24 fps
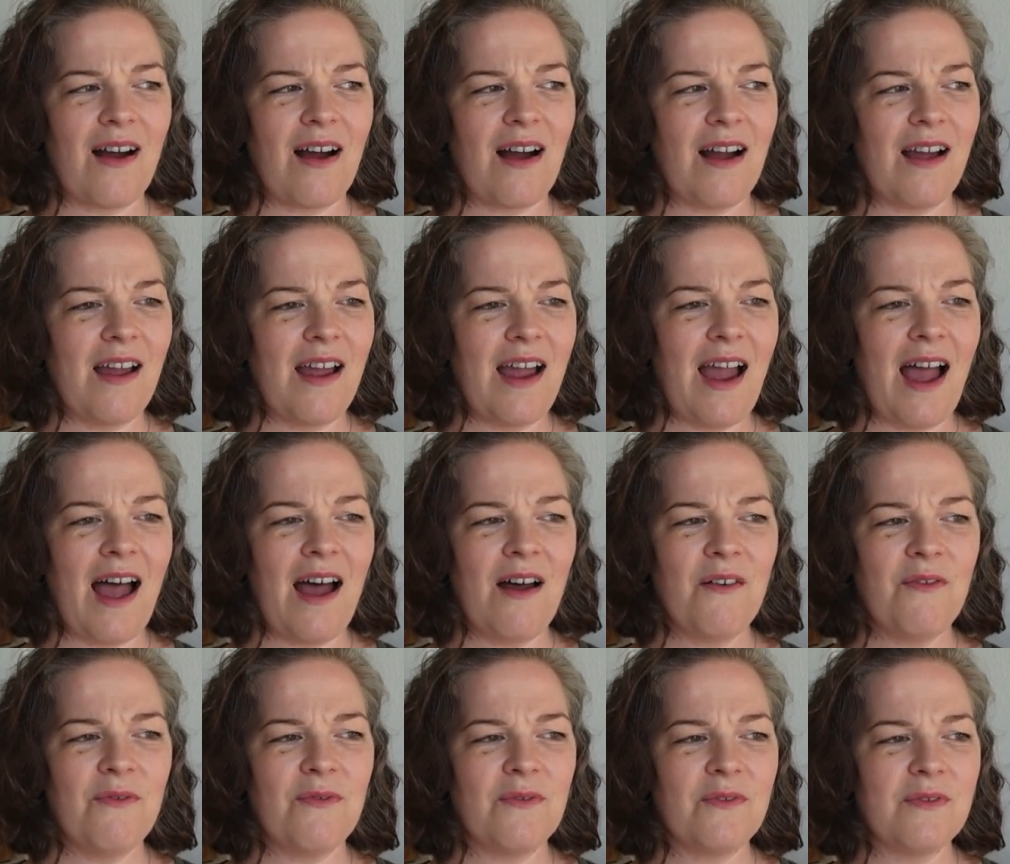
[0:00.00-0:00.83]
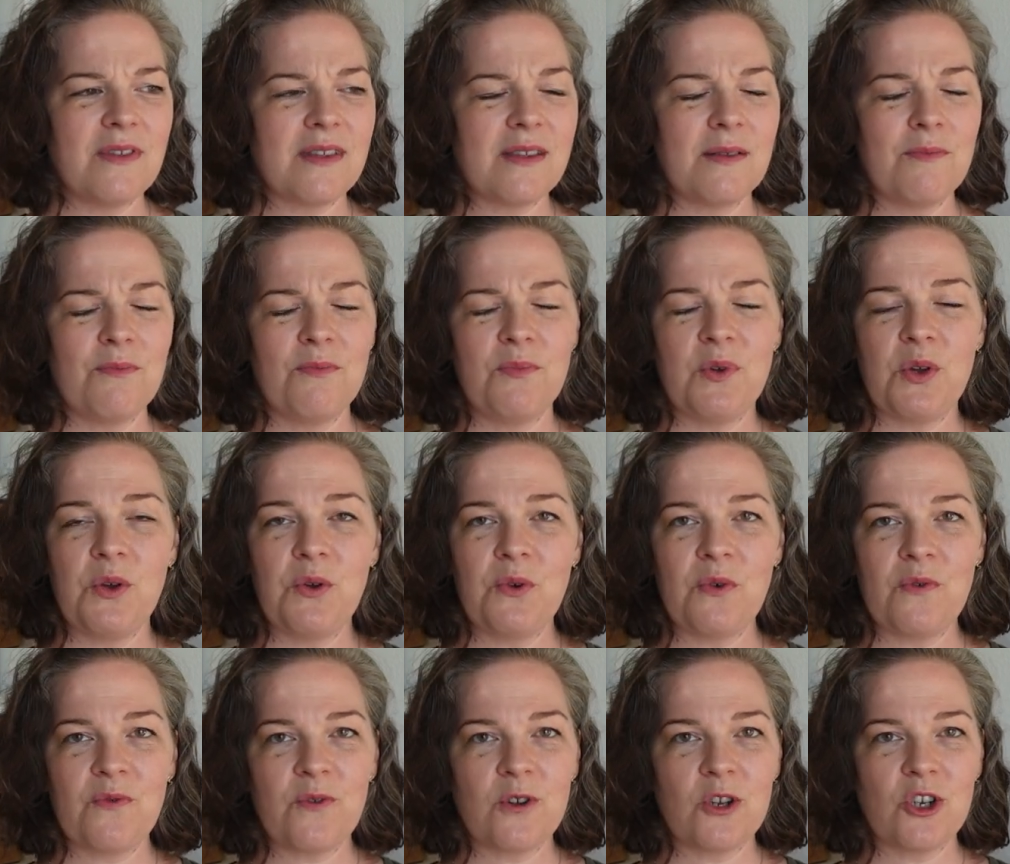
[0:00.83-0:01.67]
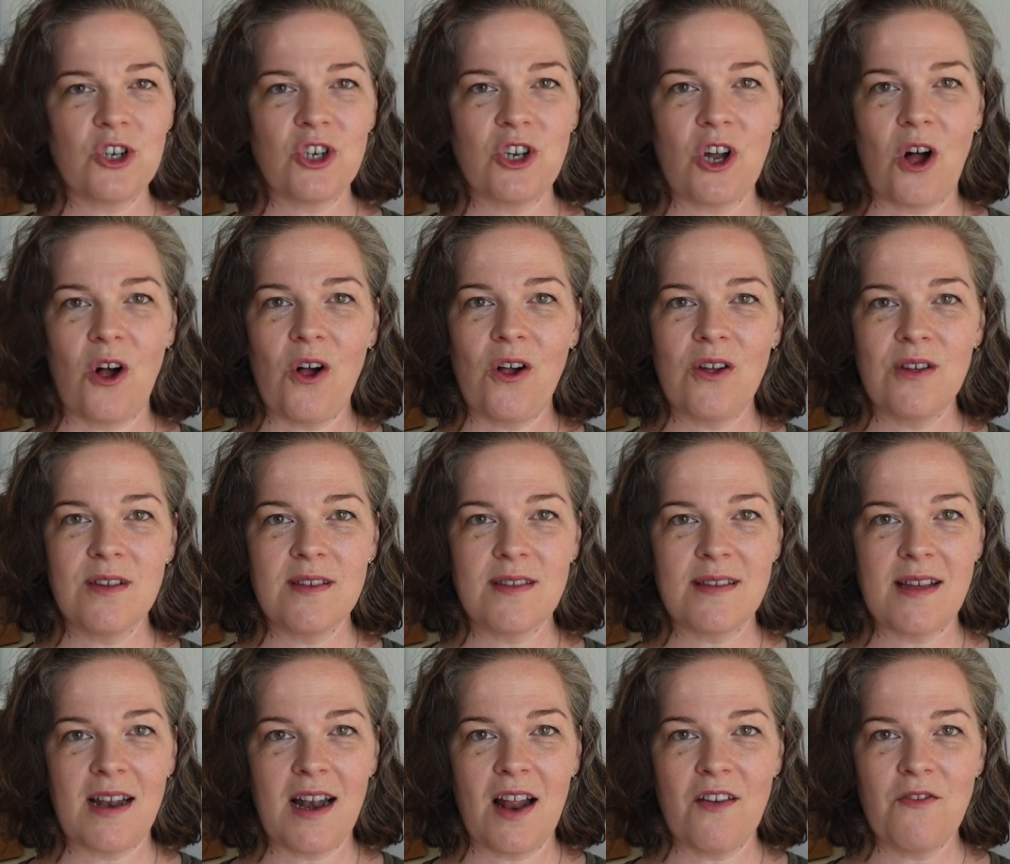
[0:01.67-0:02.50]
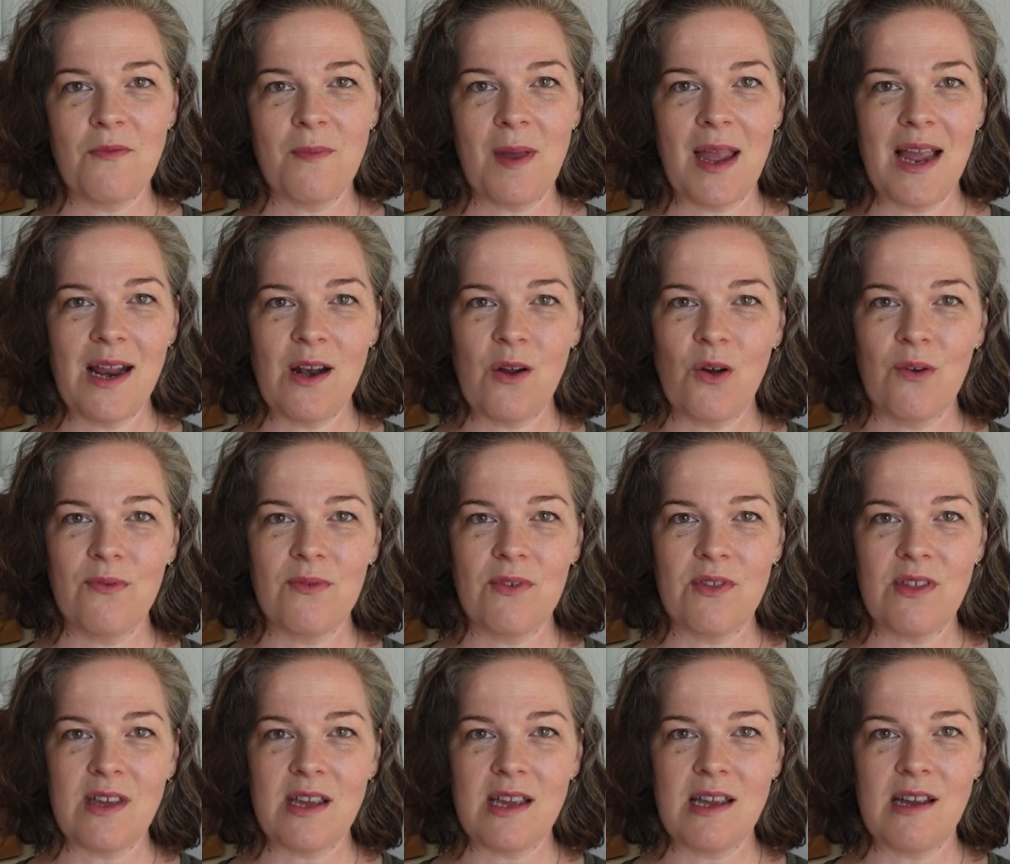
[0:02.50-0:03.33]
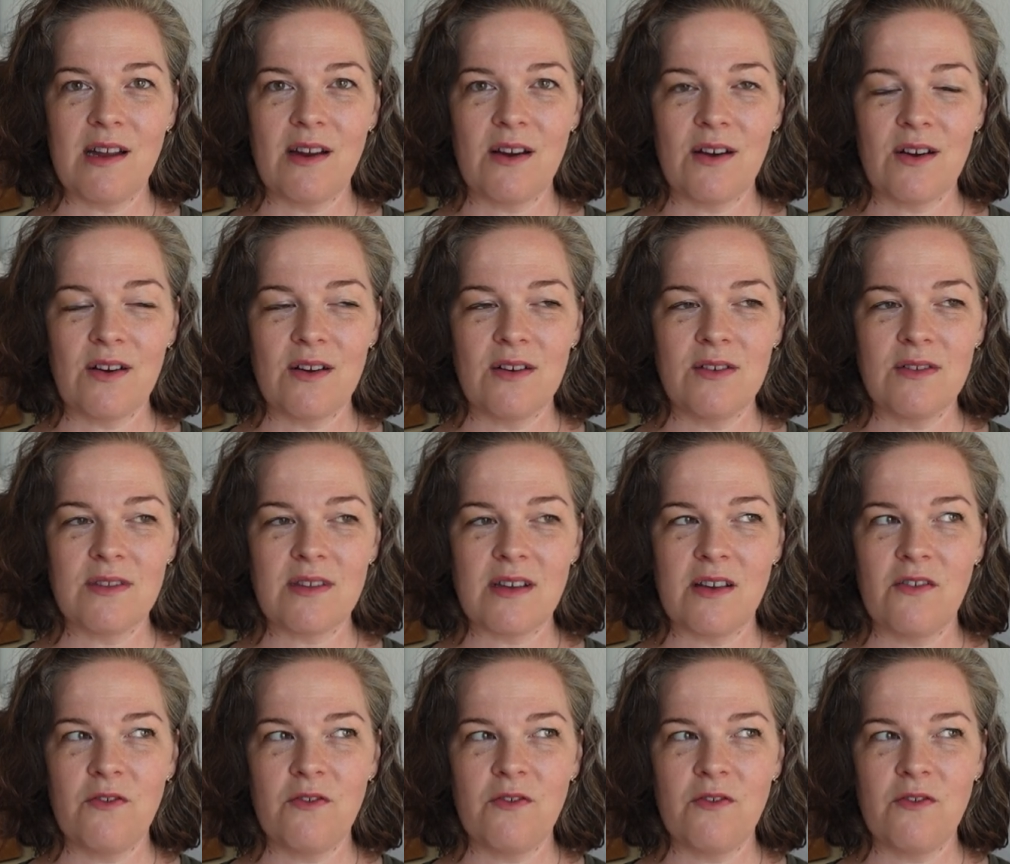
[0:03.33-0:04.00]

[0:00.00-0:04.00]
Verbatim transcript: I have some beautiful shawls that I've made over the years.